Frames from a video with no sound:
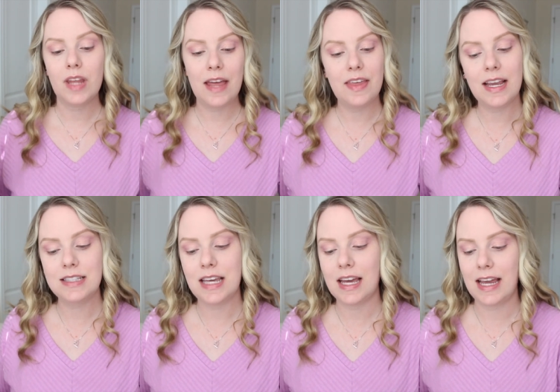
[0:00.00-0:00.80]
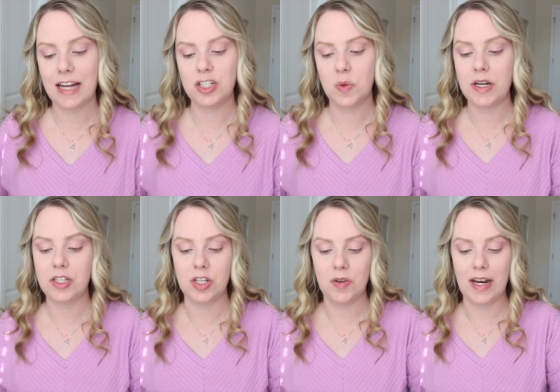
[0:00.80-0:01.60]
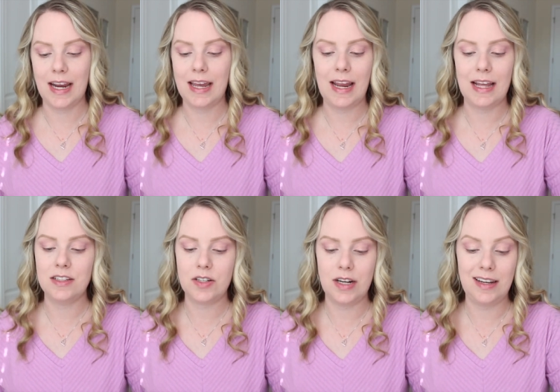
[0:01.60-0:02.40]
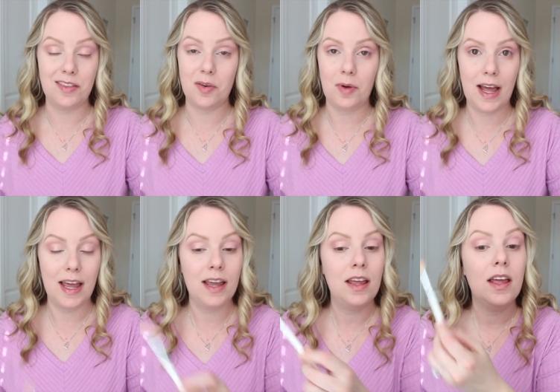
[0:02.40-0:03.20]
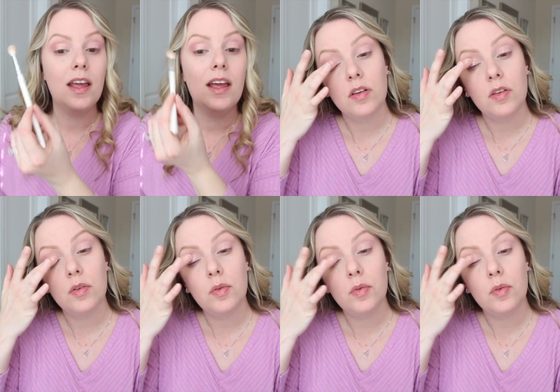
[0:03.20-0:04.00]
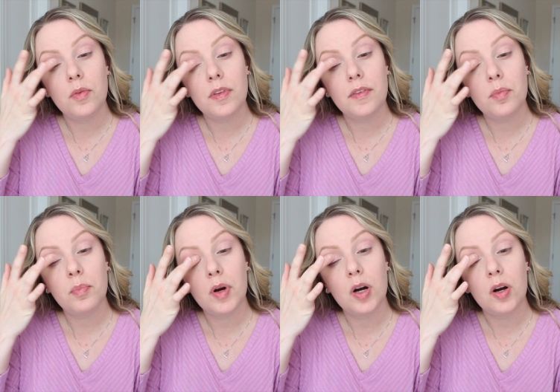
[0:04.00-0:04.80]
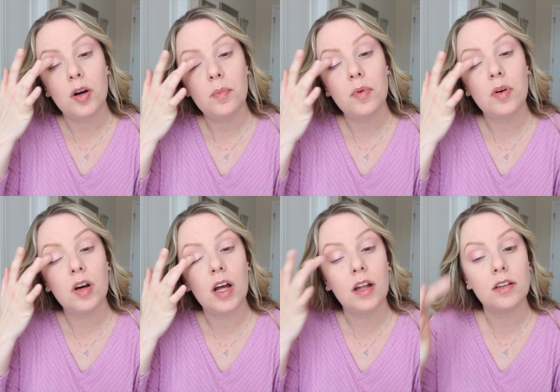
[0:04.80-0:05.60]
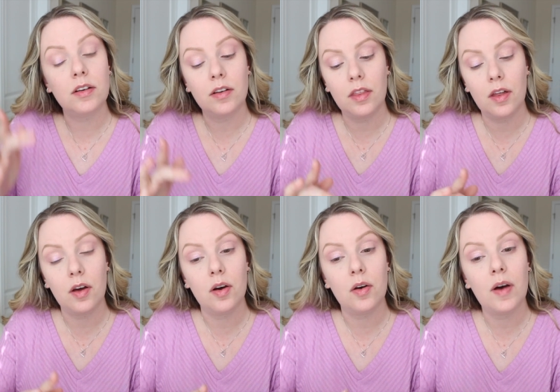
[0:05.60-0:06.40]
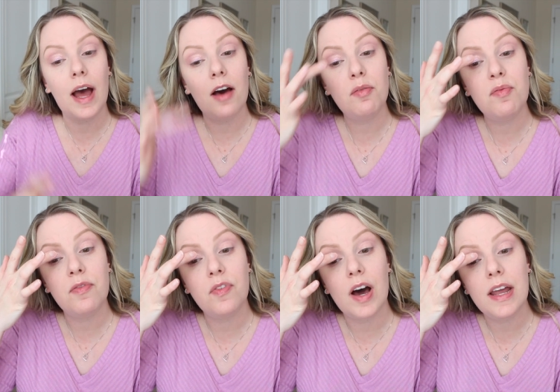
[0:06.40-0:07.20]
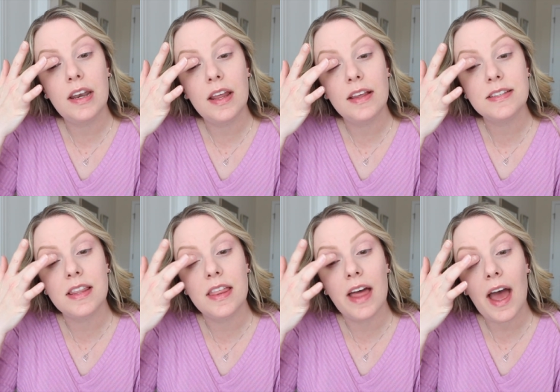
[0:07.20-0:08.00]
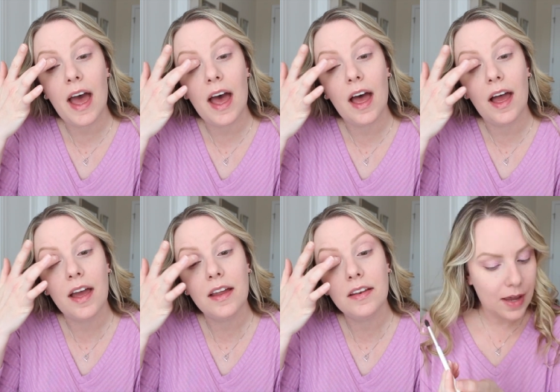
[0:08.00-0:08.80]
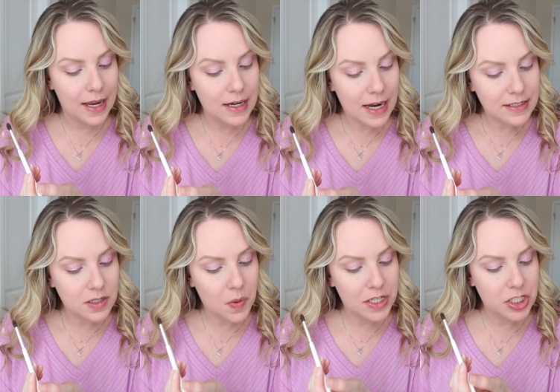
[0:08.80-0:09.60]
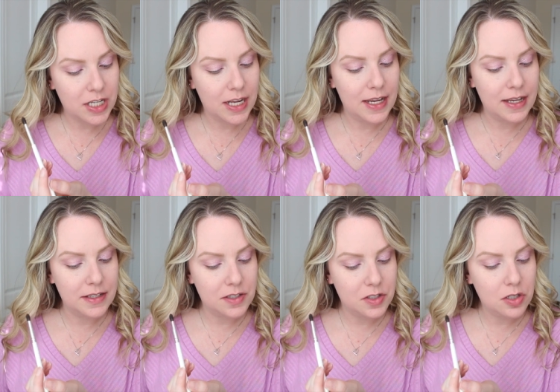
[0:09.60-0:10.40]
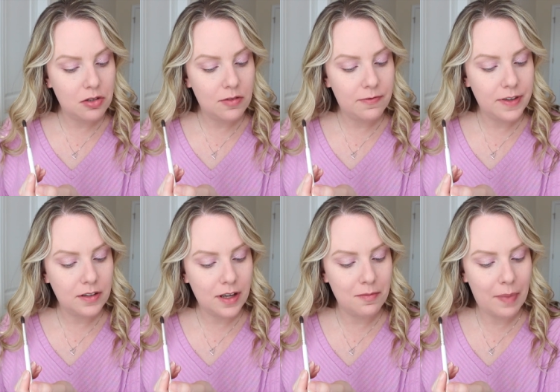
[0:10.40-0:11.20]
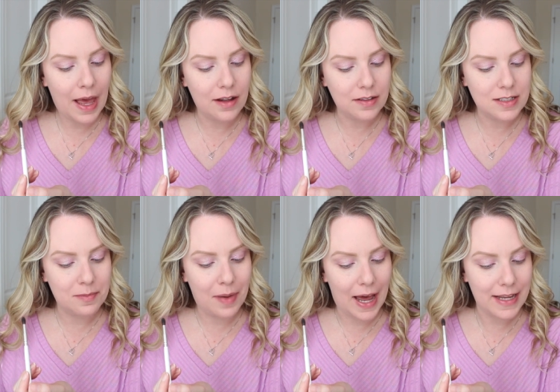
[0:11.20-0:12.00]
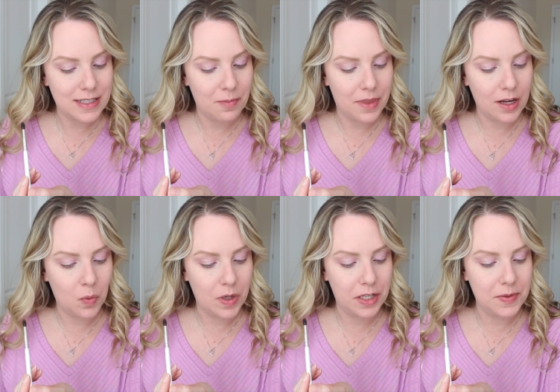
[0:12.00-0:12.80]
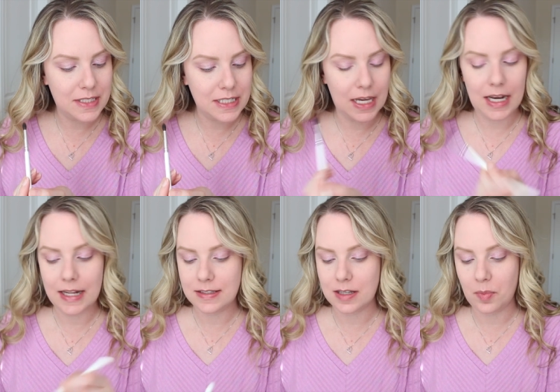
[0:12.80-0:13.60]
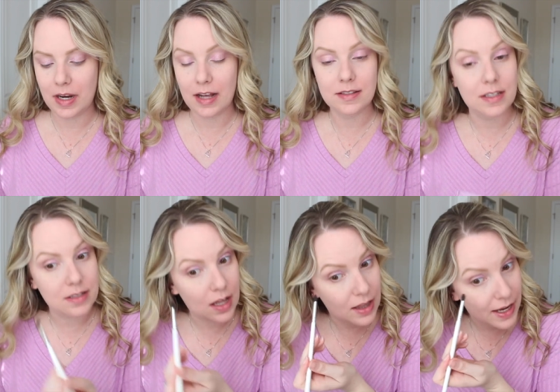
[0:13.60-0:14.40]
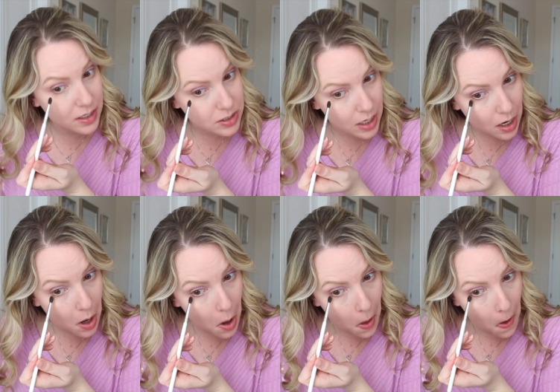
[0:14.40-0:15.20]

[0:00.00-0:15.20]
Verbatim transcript: I think it's like a catch-22 and I could answer it either way. Ooh, this purple color though. How fun is that? Okay, next question is, do you feel compelled to buy something when you see it in someone else's collection?